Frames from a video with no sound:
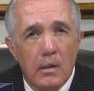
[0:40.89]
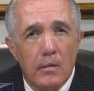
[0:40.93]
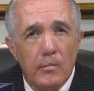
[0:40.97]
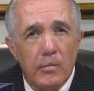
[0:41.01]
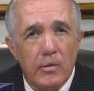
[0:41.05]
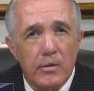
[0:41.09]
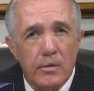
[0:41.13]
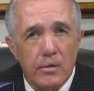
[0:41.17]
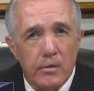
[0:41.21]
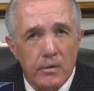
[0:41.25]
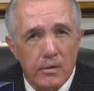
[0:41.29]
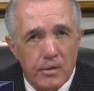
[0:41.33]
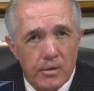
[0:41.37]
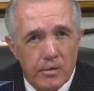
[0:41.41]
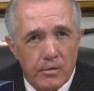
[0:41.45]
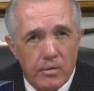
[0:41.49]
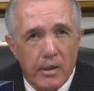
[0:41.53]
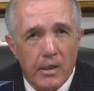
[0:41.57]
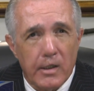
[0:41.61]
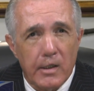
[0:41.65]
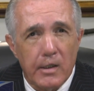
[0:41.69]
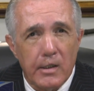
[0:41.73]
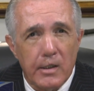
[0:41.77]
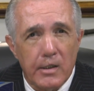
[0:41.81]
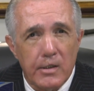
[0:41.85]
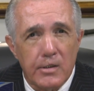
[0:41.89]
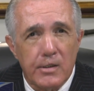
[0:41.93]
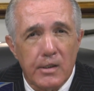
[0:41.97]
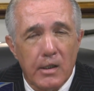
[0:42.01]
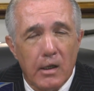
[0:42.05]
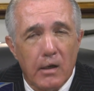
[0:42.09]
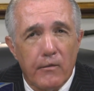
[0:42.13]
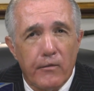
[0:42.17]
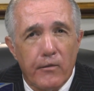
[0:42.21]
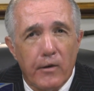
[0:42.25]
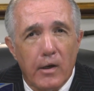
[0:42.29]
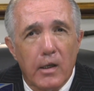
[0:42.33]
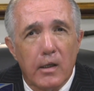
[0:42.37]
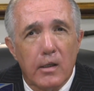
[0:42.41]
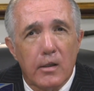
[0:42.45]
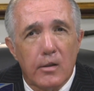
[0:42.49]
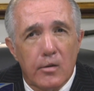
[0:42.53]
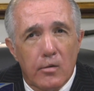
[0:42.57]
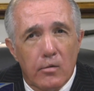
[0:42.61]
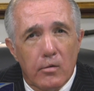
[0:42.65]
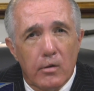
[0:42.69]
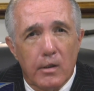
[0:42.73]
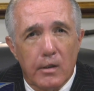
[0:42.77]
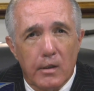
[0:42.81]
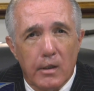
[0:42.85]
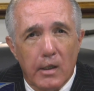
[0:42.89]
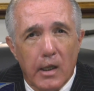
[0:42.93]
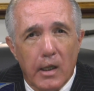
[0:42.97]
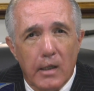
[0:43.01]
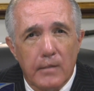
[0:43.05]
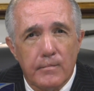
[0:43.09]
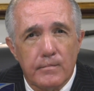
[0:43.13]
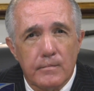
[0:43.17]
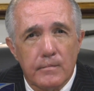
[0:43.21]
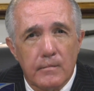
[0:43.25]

But to his credit, he's now finally doing that.